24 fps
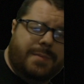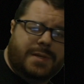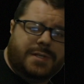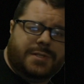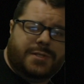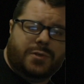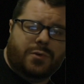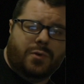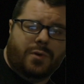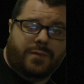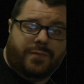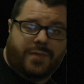sent
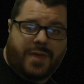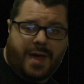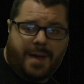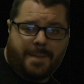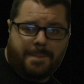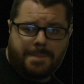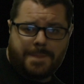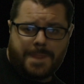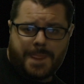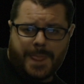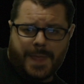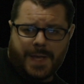me 2 of
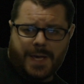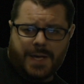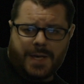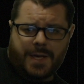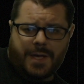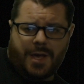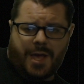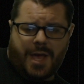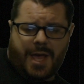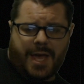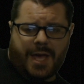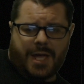them,
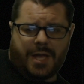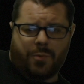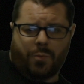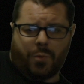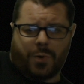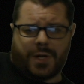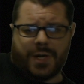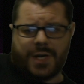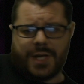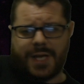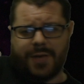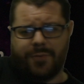
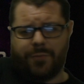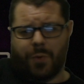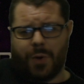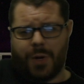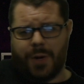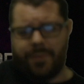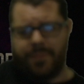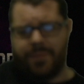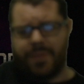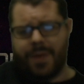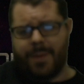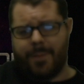and we're going to give
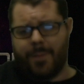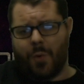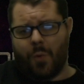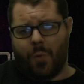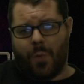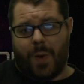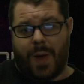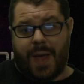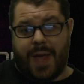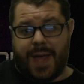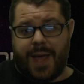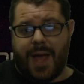one of them
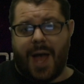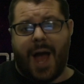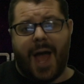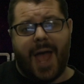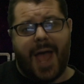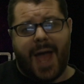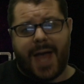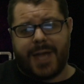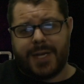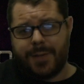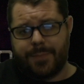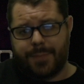away.
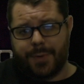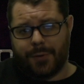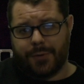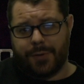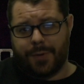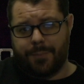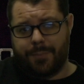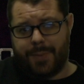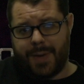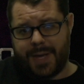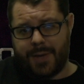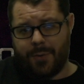I had to
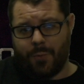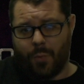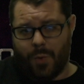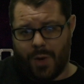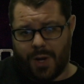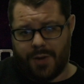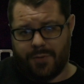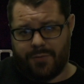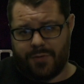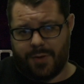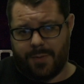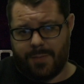build and paint
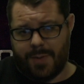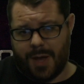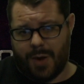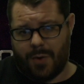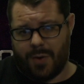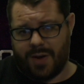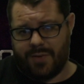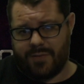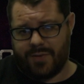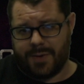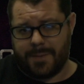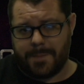one of them,
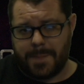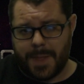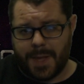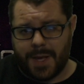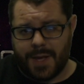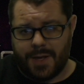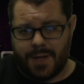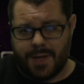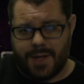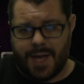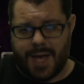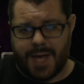however,
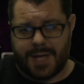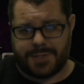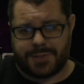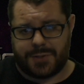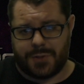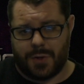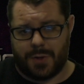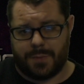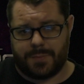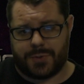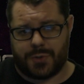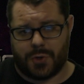
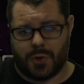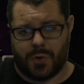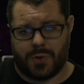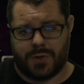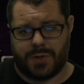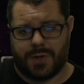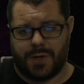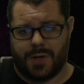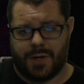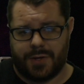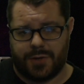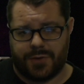as you, I'm
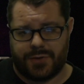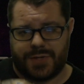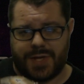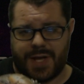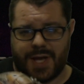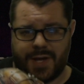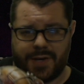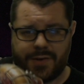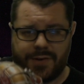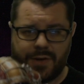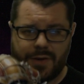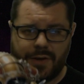sure,
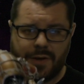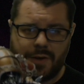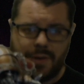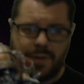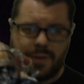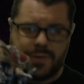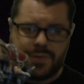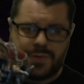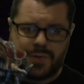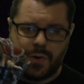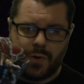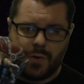understand.
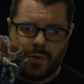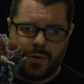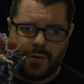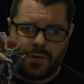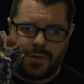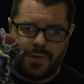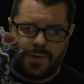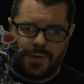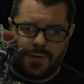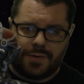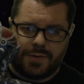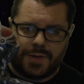
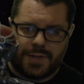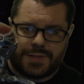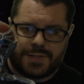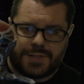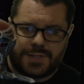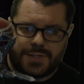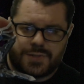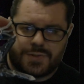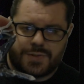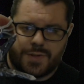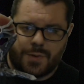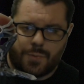So
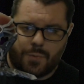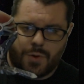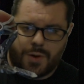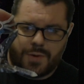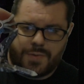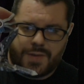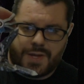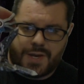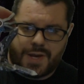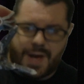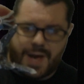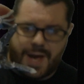this is the
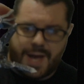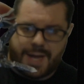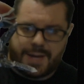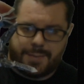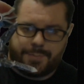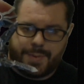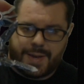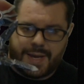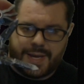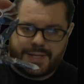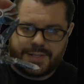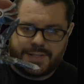one that I
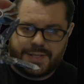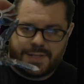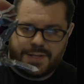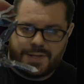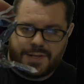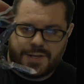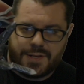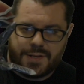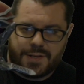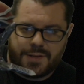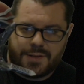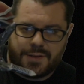had
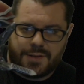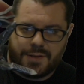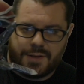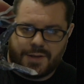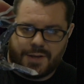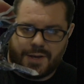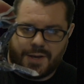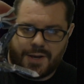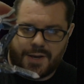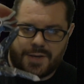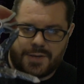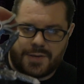painted.
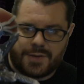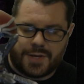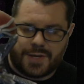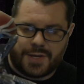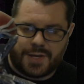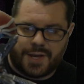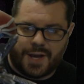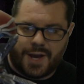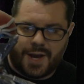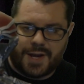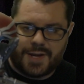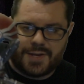You
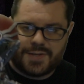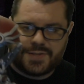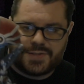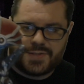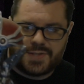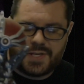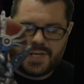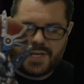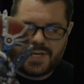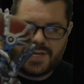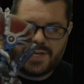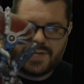can kind of
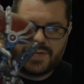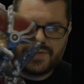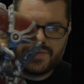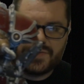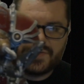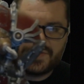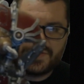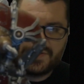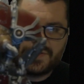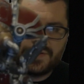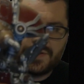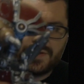see
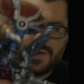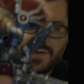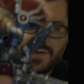his